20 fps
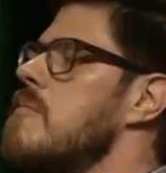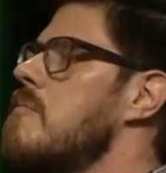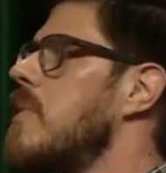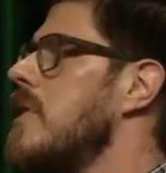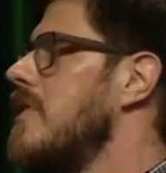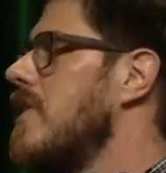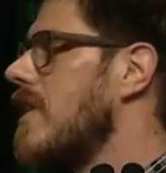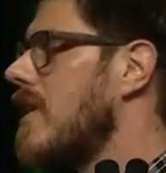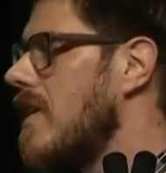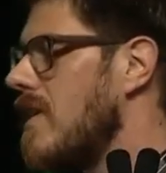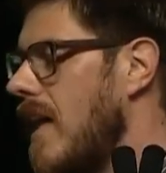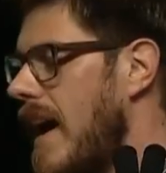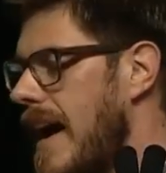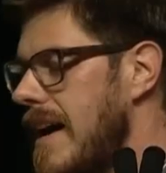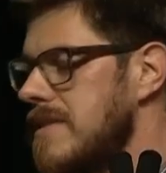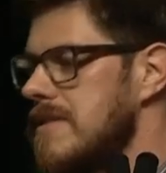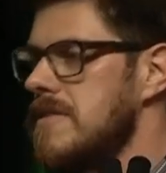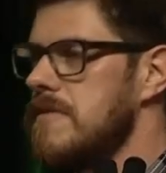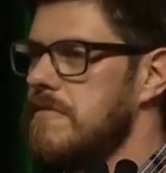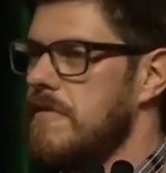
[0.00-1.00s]
But the
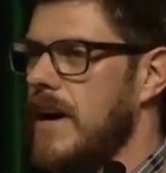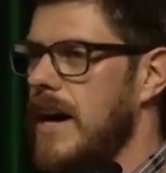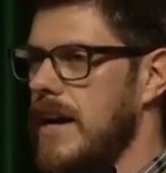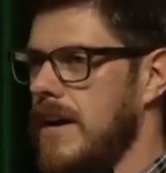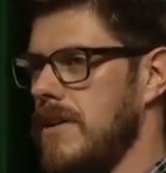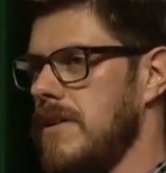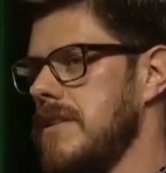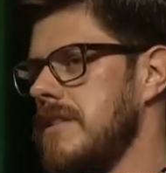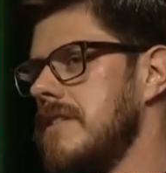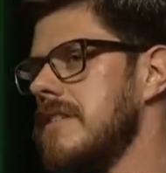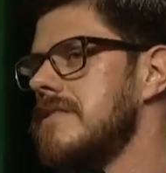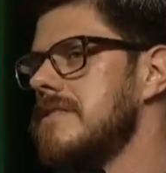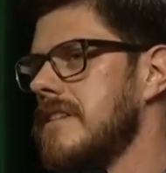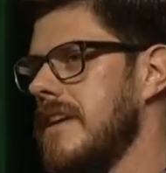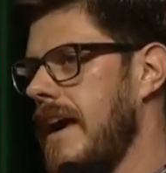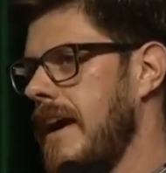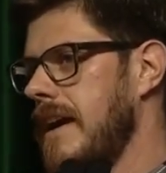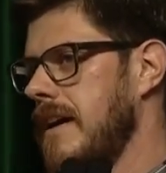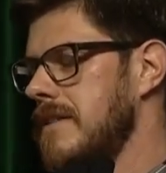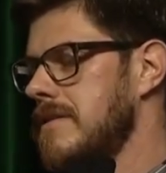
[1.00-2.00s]
classifier in this
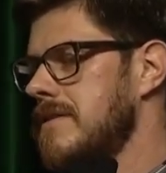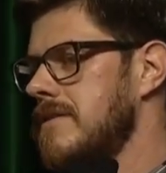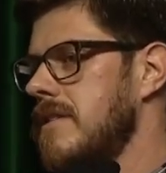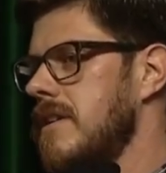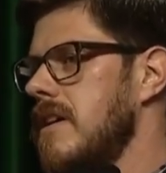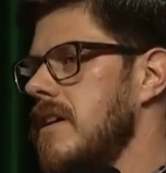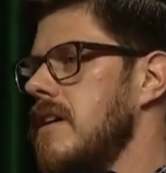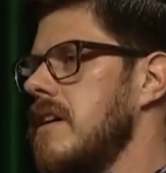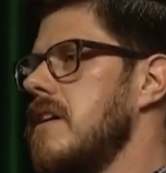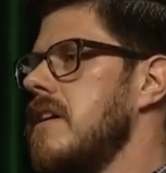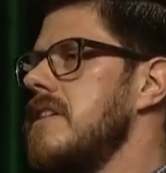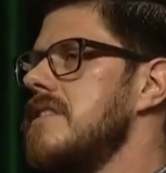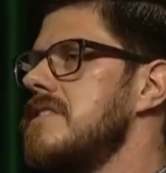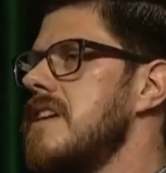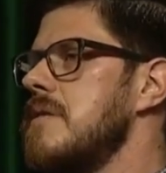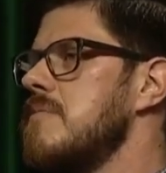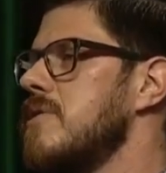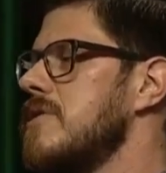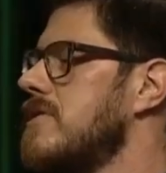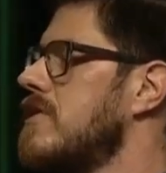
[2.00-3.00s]
case is
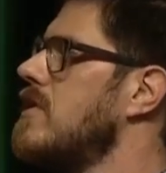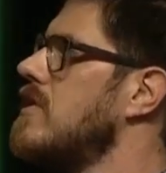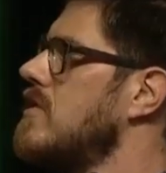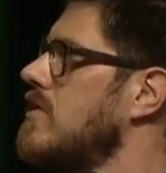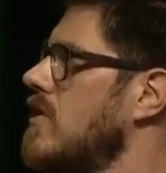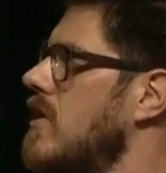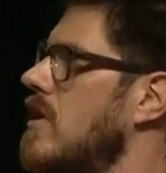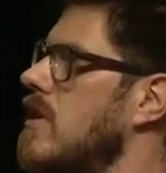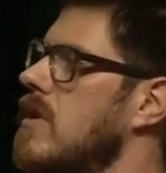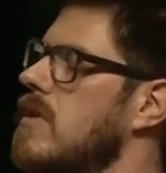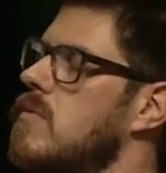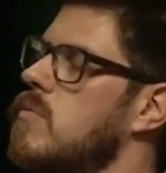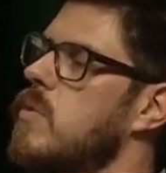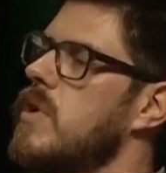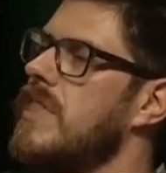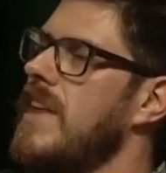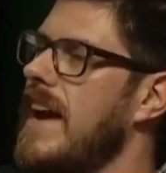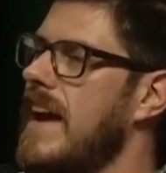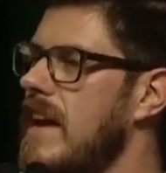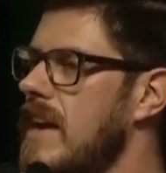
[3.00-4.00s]
able to discern
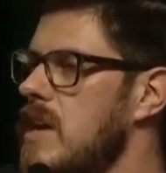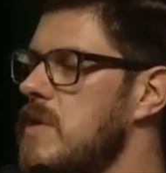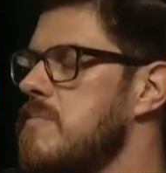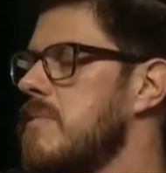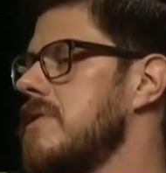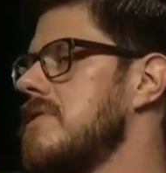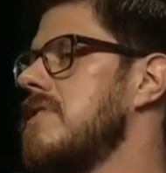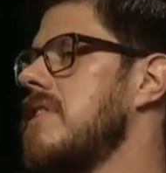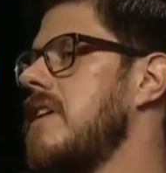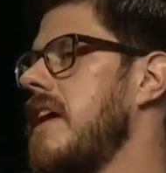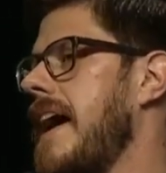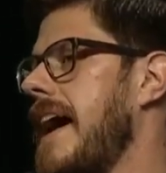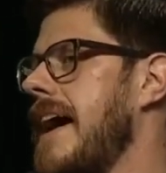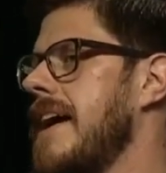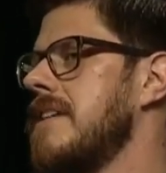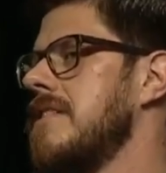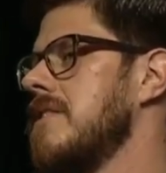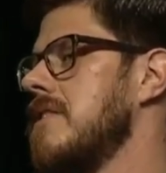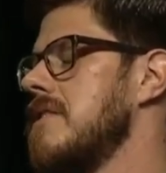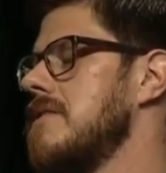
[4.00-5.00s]
with 80%
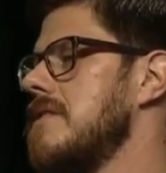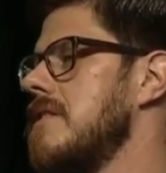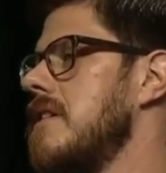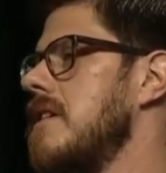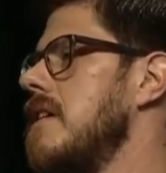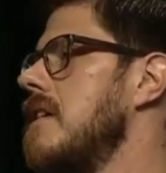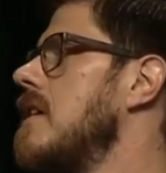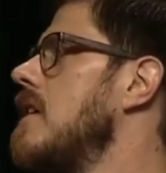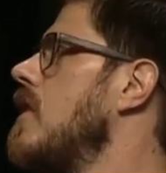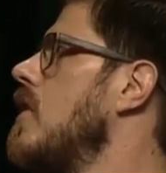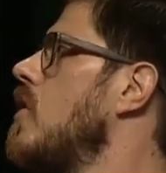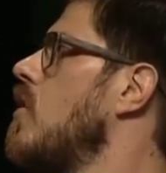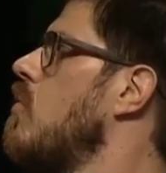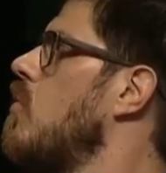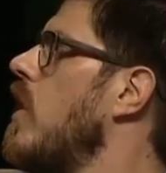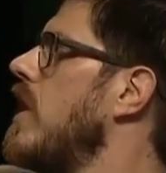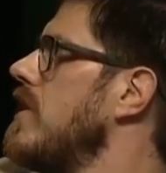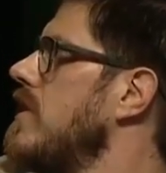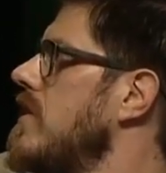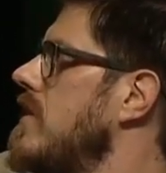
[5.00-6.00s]
accuracy
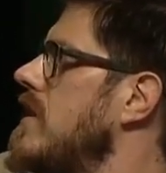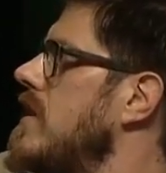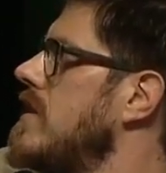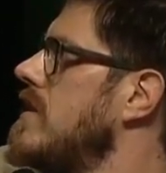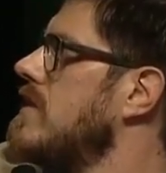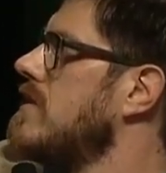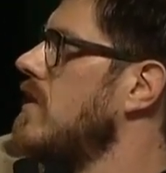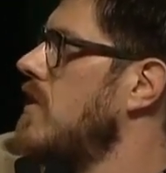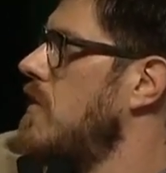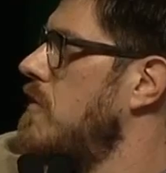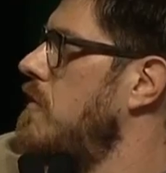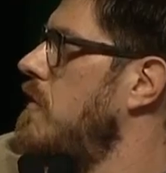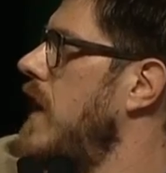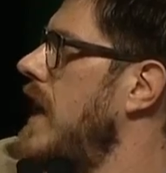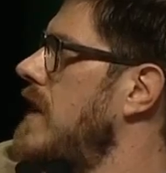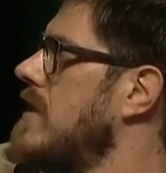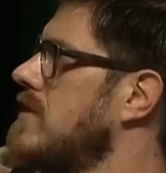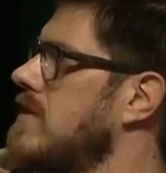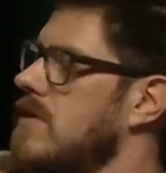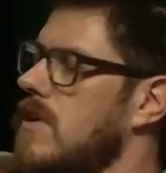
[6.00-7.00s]
whether these are
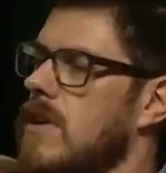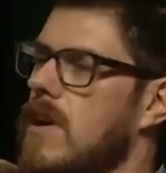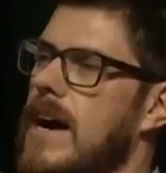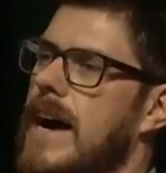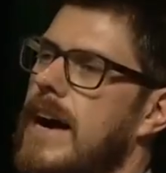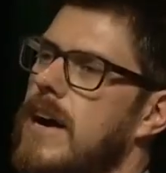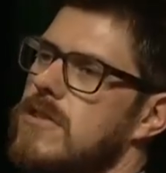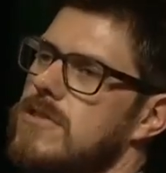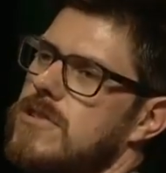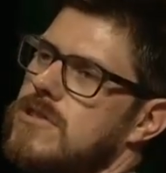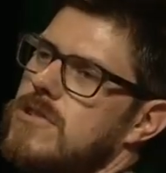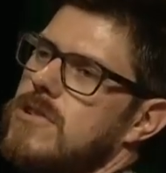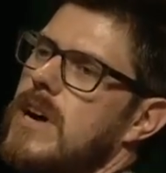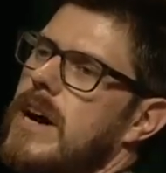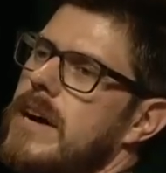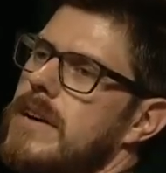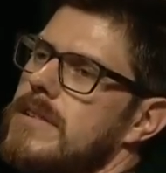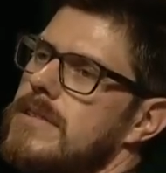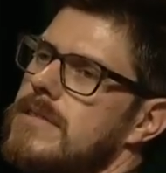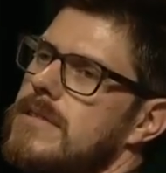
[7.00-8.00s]
face or house
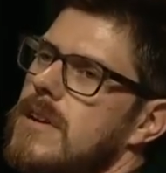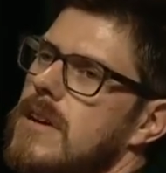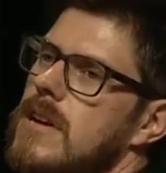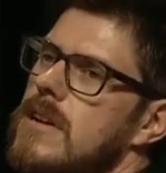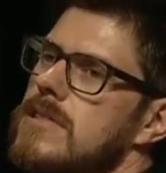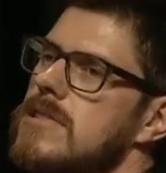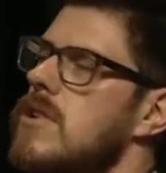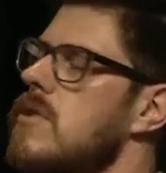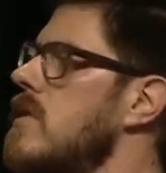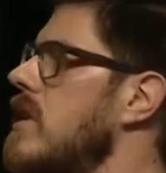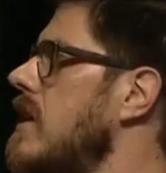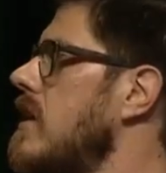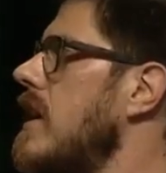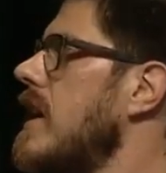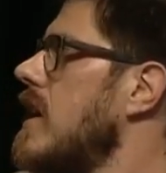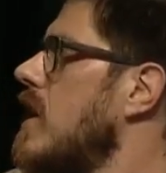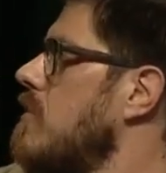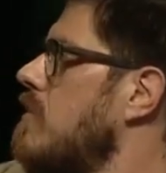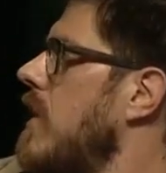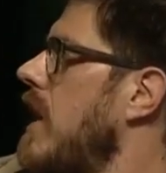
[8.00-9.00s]
trials. So
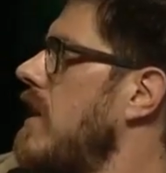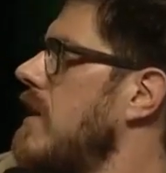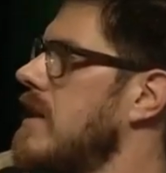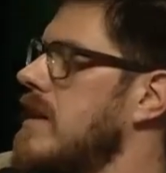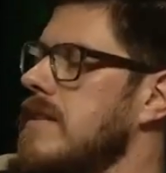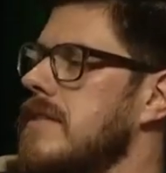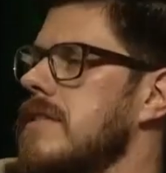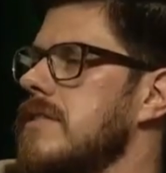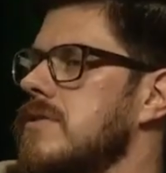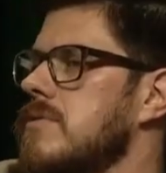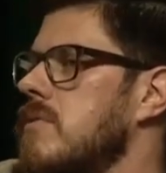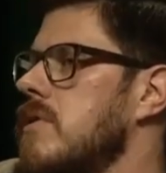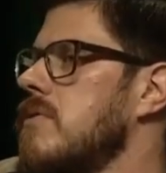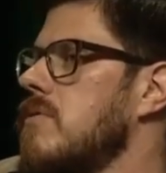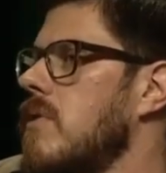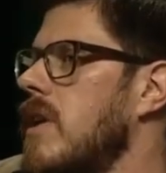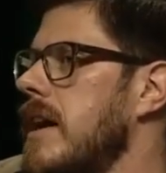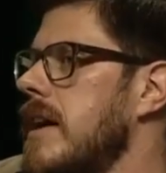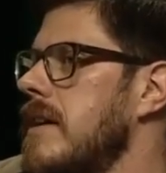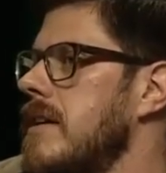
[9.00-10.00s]
it could probably get this
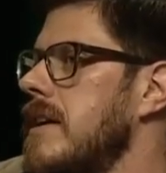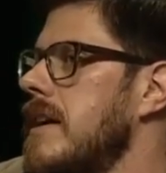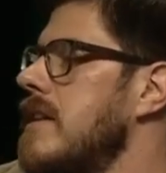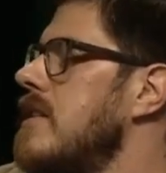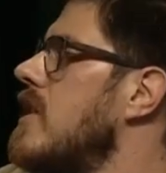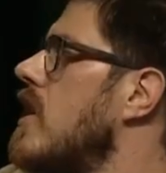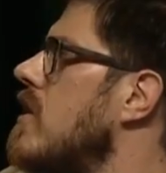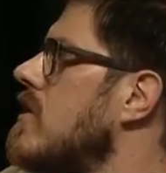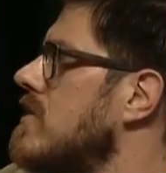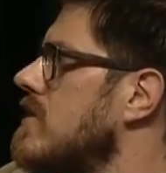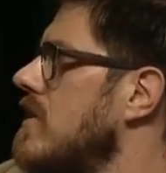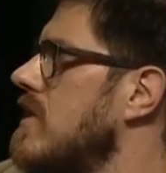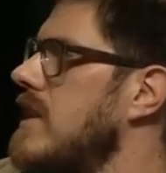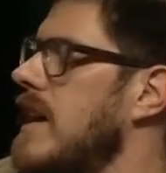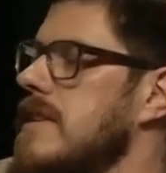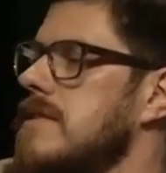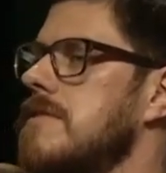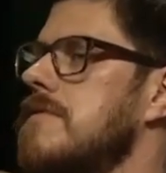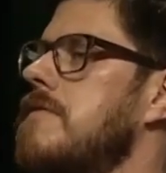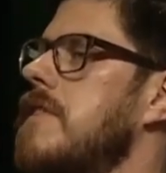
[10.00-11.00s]
one right. It knows that
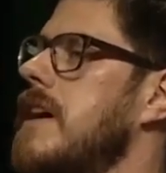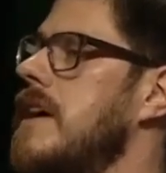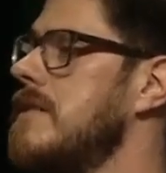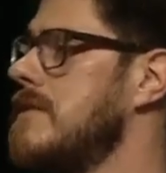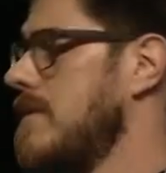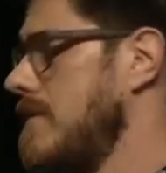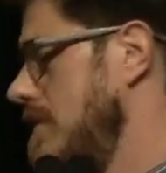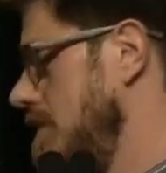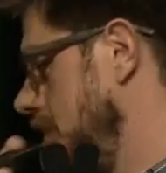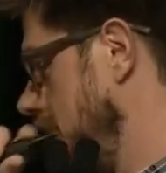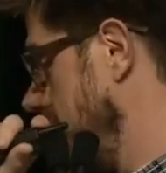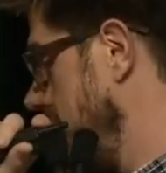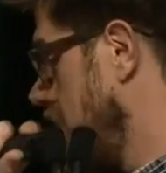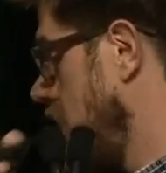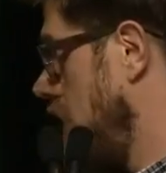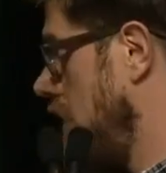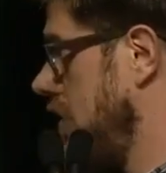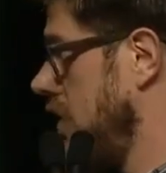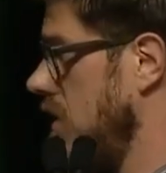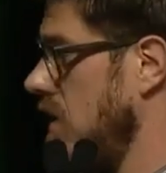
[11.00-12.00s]
that's a face
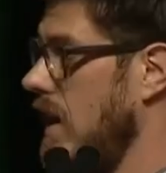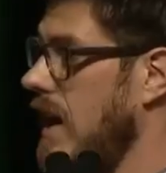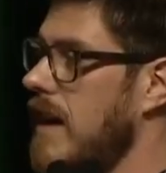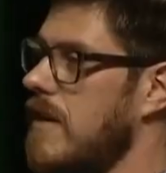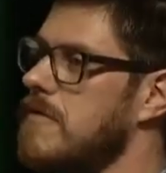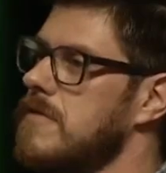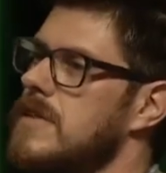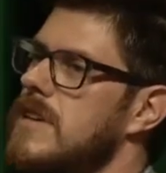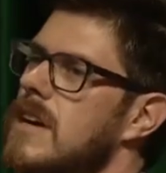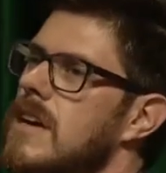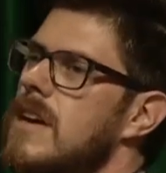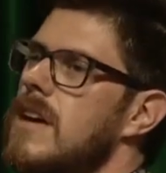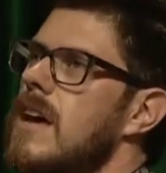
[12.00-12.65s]
on the left.